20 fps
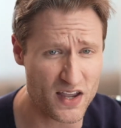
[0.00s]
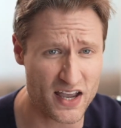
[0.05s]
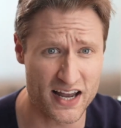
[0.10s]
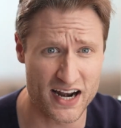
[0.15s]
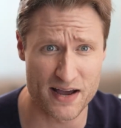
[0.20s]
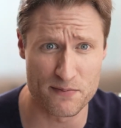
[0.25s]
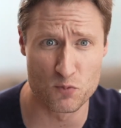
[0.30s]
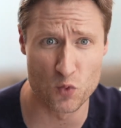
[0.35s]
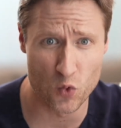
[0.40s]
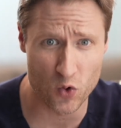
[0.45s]

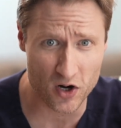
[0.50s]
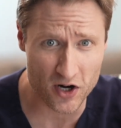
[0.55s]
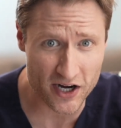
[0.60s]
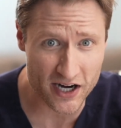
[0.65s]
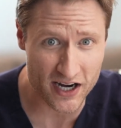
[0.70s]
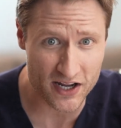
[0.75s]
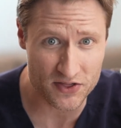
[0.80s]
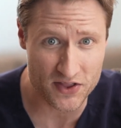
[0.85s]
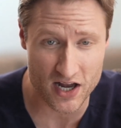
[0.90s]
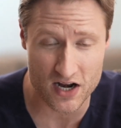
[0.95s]
And I'm
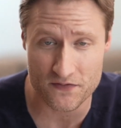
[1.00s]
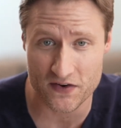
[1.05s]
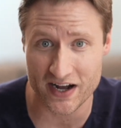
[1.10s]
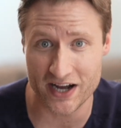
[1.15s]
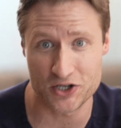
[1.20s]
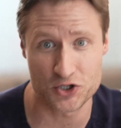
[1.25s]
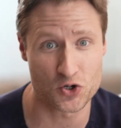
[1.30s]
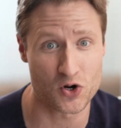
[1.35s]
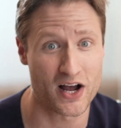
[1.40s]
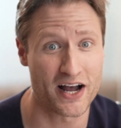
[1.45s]
worried that if
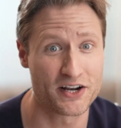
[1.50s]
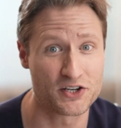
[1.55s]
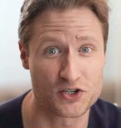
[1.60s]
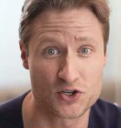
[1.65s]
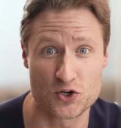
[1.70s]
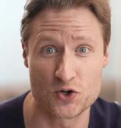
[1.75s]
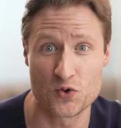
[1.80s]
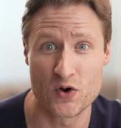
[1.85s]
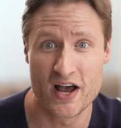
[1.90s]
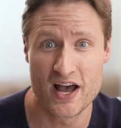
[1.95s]
I try
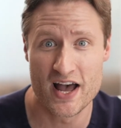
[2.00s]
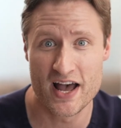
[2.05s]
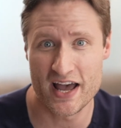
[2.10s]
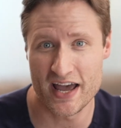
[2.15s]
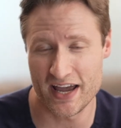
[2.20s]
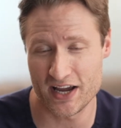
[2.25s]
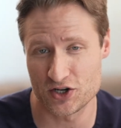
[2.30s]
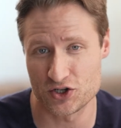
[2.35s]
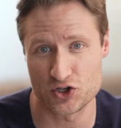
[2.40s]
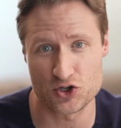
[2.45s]
to
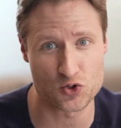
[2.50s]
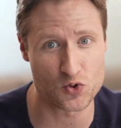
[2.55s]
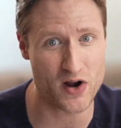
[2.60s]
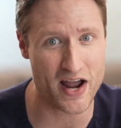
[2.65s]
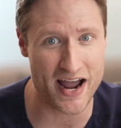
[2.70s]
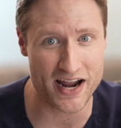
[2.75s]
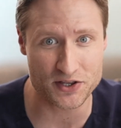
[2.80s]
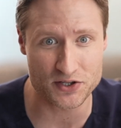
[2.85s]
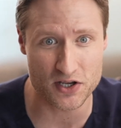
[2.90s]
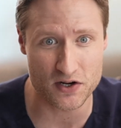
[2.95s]

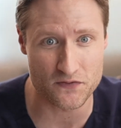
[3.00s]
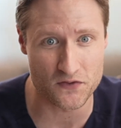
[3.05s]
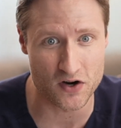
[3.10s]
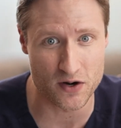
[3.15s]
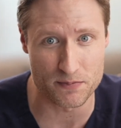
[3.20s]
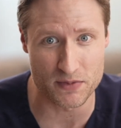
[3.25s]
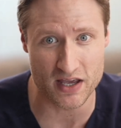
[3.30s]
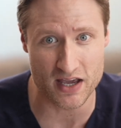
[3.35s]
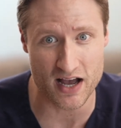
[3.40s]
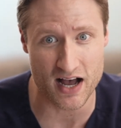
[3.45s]
extract it
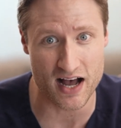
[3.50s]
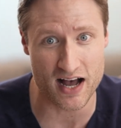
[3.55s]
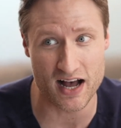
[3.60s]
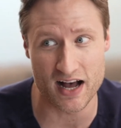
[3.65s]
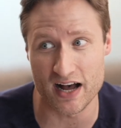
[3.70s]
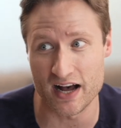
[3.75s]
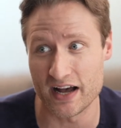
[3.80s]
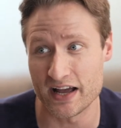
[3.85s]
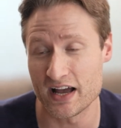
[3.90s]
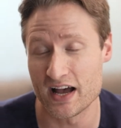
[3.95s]
from the
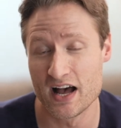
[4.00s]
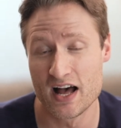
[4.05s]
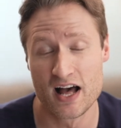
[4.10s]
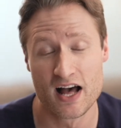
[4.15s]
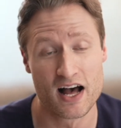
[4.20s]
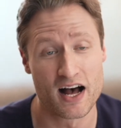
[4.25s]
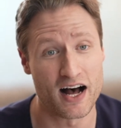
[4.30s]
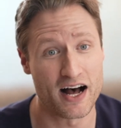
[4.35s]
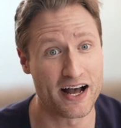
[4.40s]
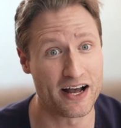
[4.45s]
eye,
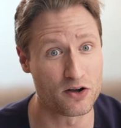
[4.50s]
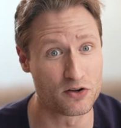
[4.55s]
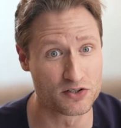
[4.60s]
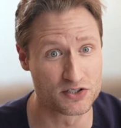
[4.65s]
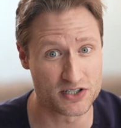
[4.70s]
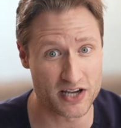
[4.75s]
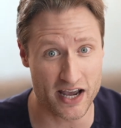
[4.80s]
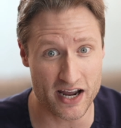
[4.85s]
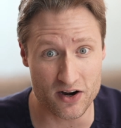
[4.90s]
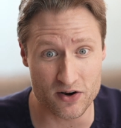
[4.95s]

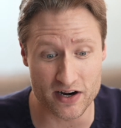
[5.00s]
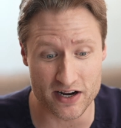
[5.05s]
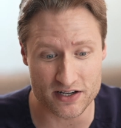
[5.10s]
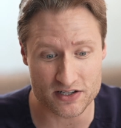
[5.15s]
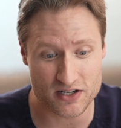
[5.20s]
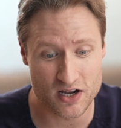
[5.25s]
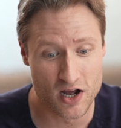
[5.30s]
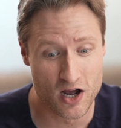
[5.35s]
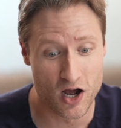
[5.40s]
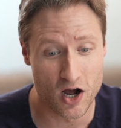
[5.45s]
I'll tear
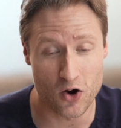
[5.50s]
it.